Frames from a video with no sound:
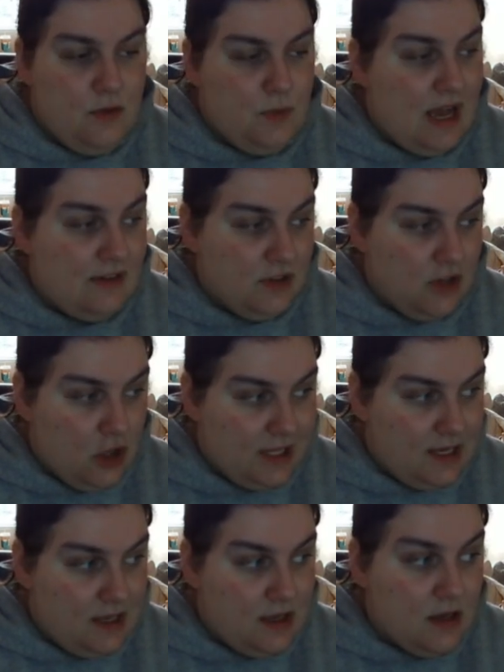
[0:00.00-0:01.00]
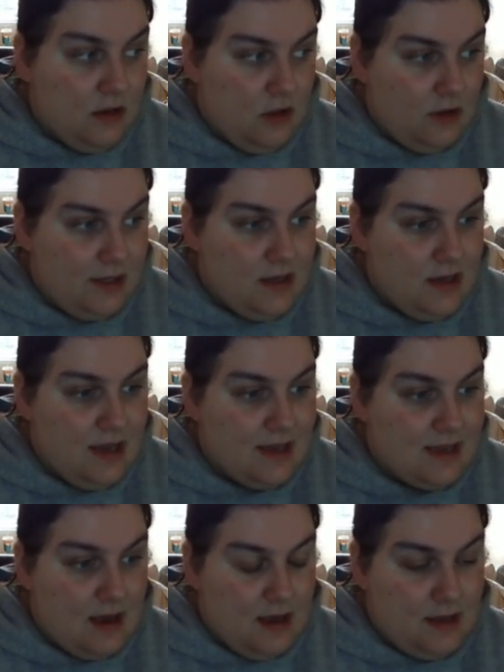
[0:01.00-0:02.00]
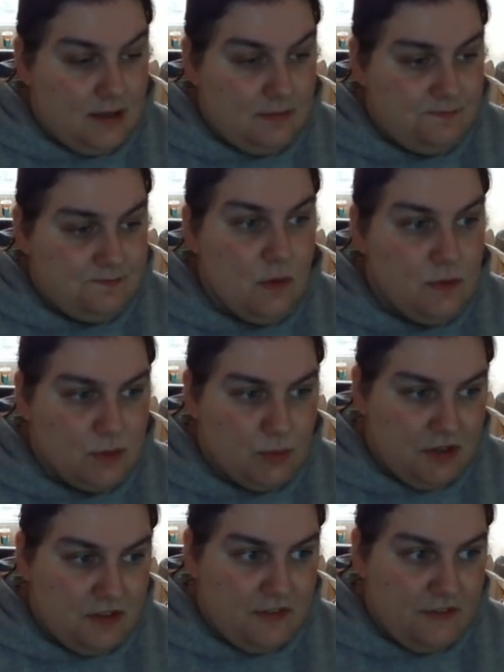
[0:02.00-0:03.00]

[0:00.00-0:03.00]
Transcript: We have Lolly. Lolly, again, was one of the